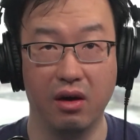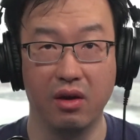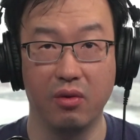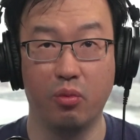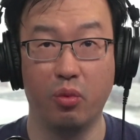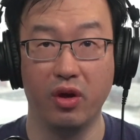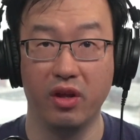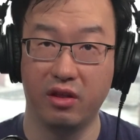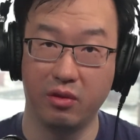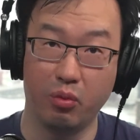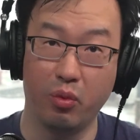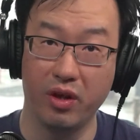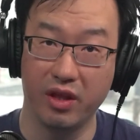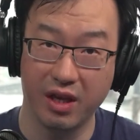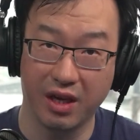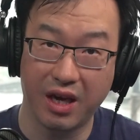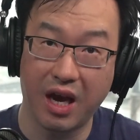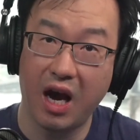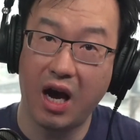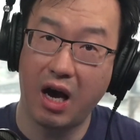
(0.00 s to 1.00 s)
with a
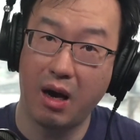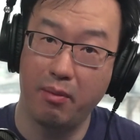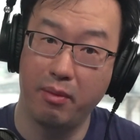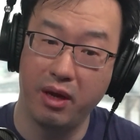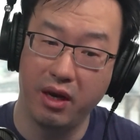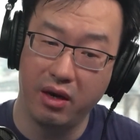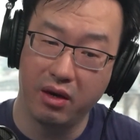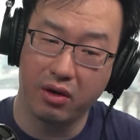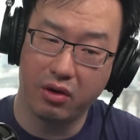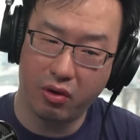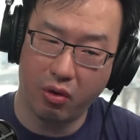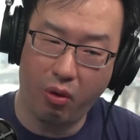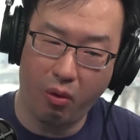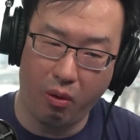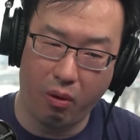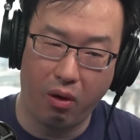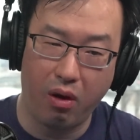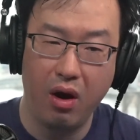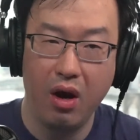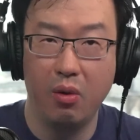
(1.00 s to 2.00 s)
common
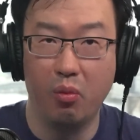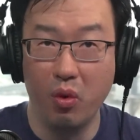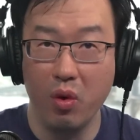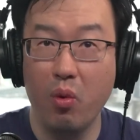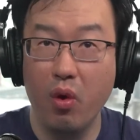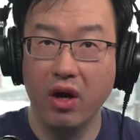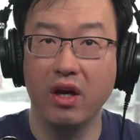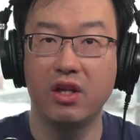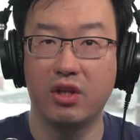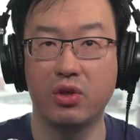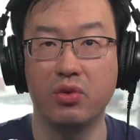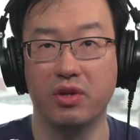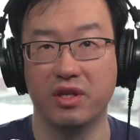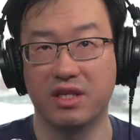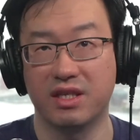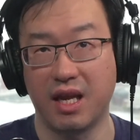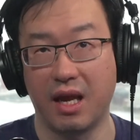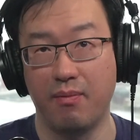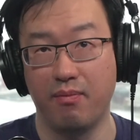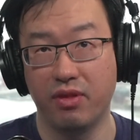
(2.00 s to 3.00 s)
core. We want to do the
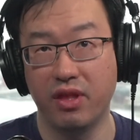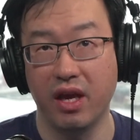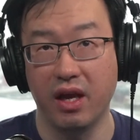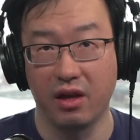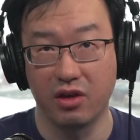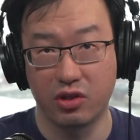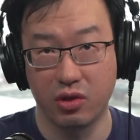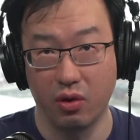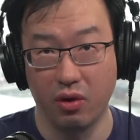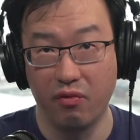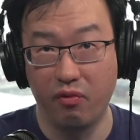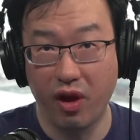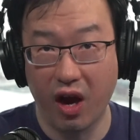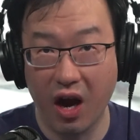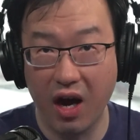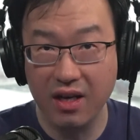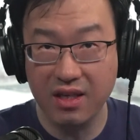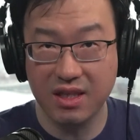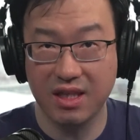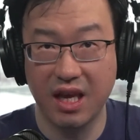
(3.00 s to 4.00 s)
same thing. So if
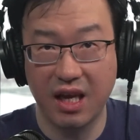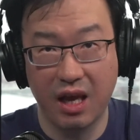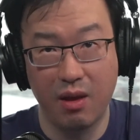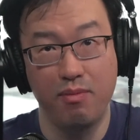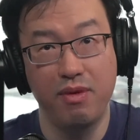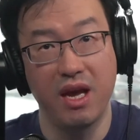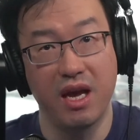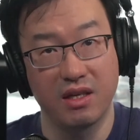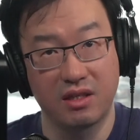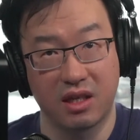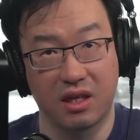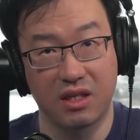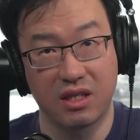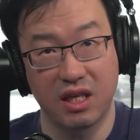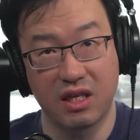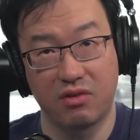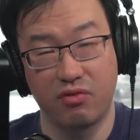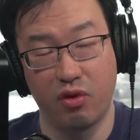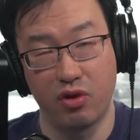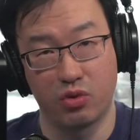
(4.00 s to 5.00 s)
Cardstack can be as
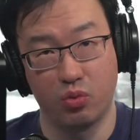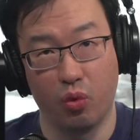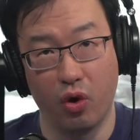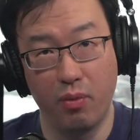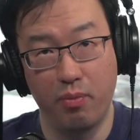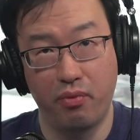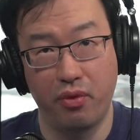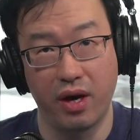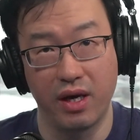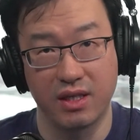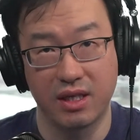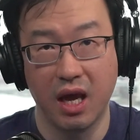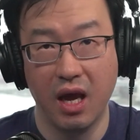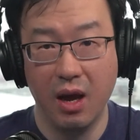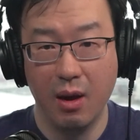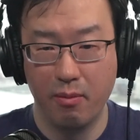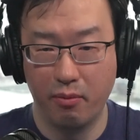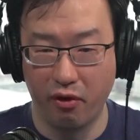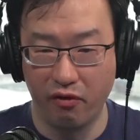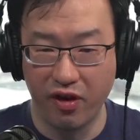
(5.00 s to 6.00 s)
successful as WordPress,
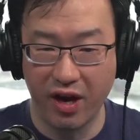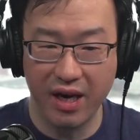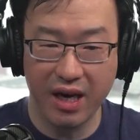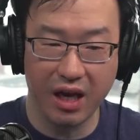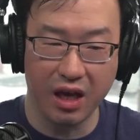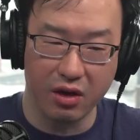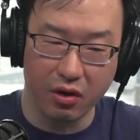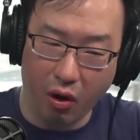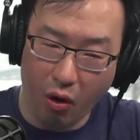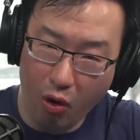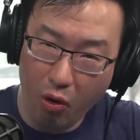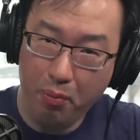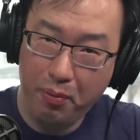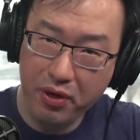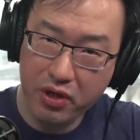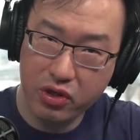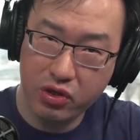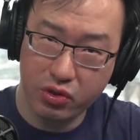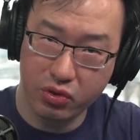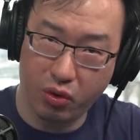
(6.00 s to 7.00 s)
providing an
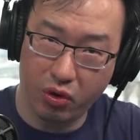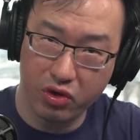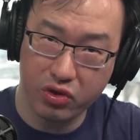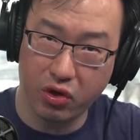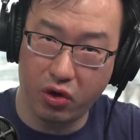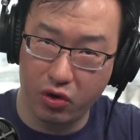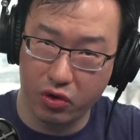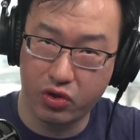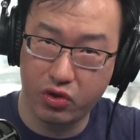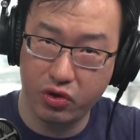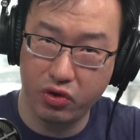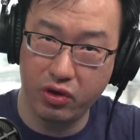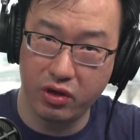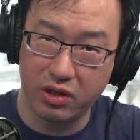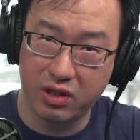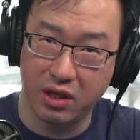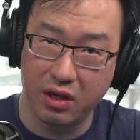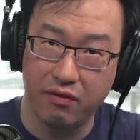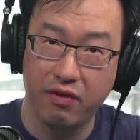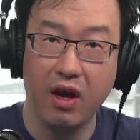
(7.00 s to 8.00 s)
open source
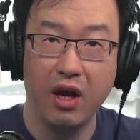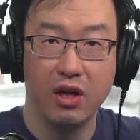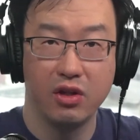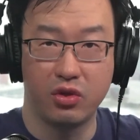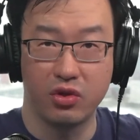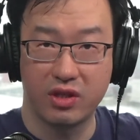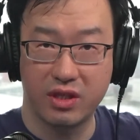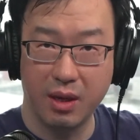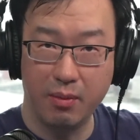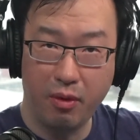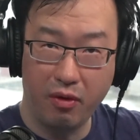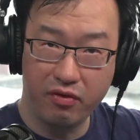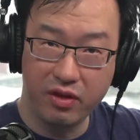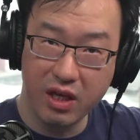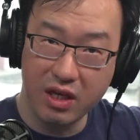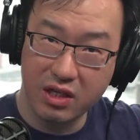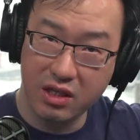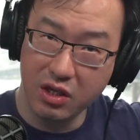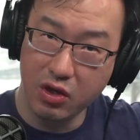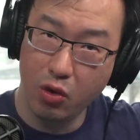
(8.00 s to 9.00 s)
alternative to some of
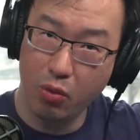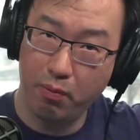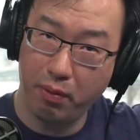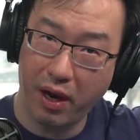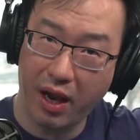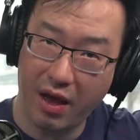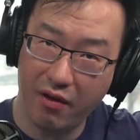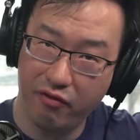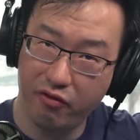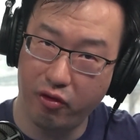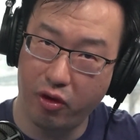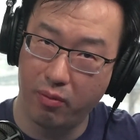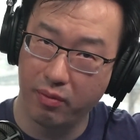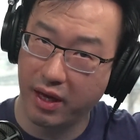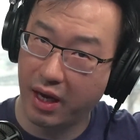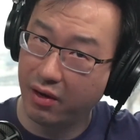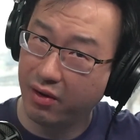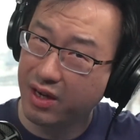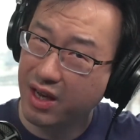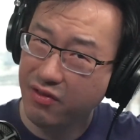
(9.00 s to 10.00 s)
these new platforms.
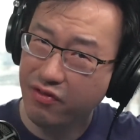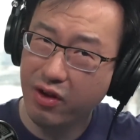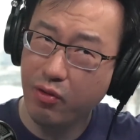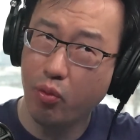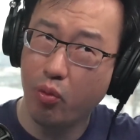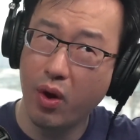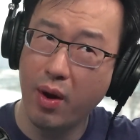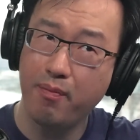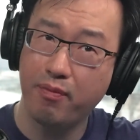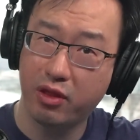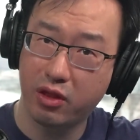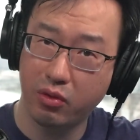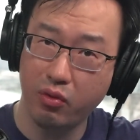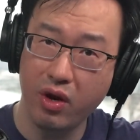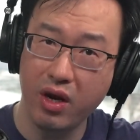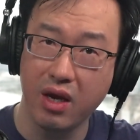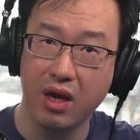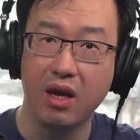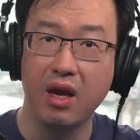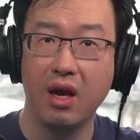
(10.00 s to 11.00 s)
Now, even
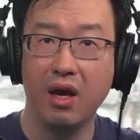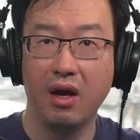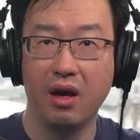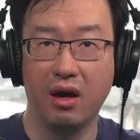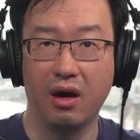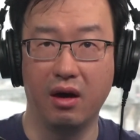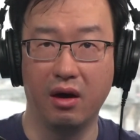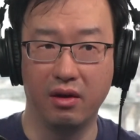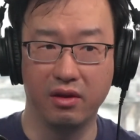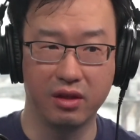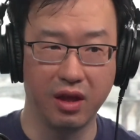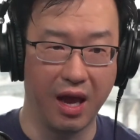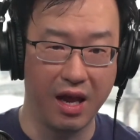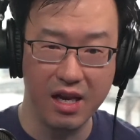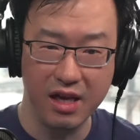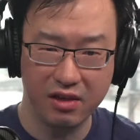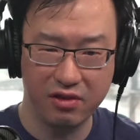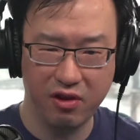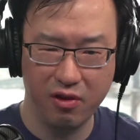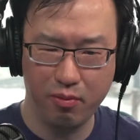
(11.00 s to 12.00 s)
Web3, the
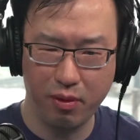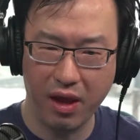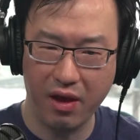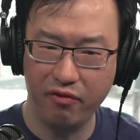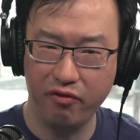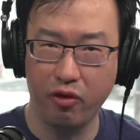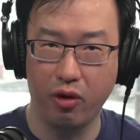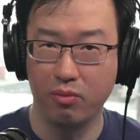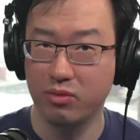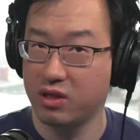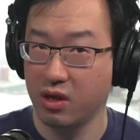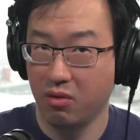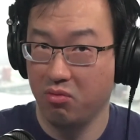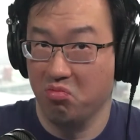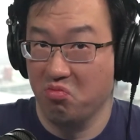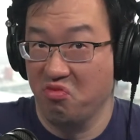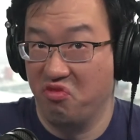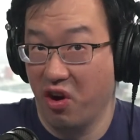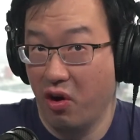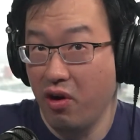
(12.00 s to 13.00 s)
NFT platforms,
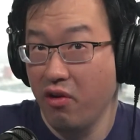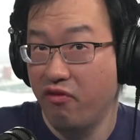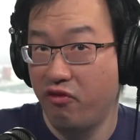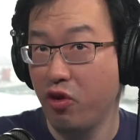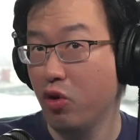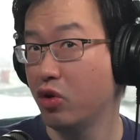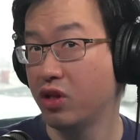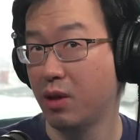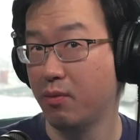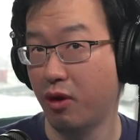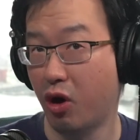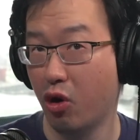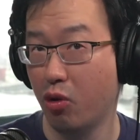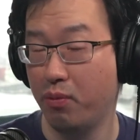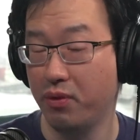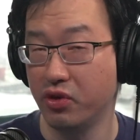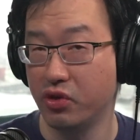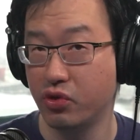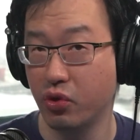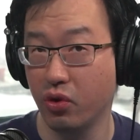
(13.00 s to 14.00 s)
very few of them are
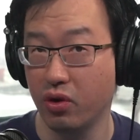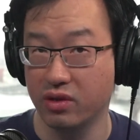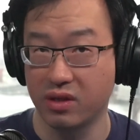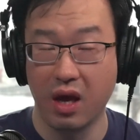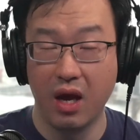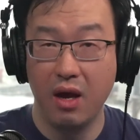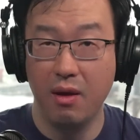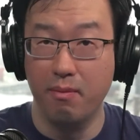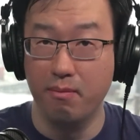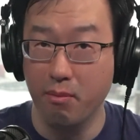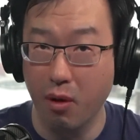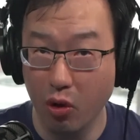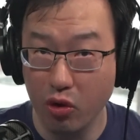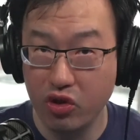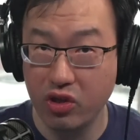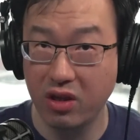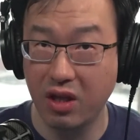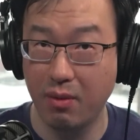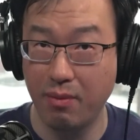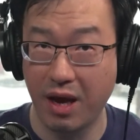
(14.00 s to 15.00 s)
open source. Most
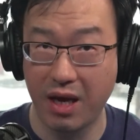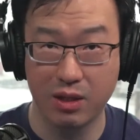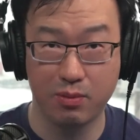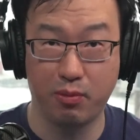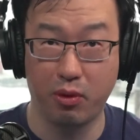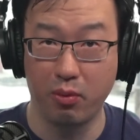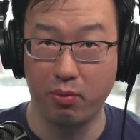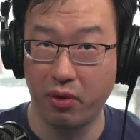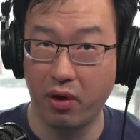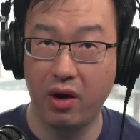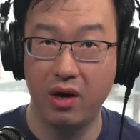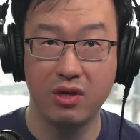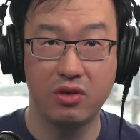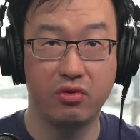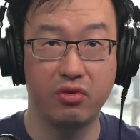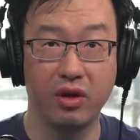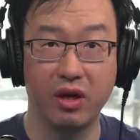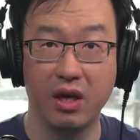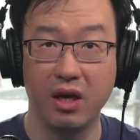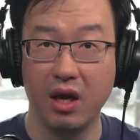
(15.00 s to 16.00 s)
of them has
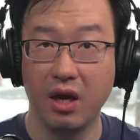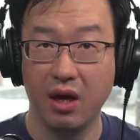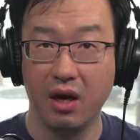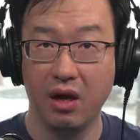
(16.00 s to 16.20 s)
proprietary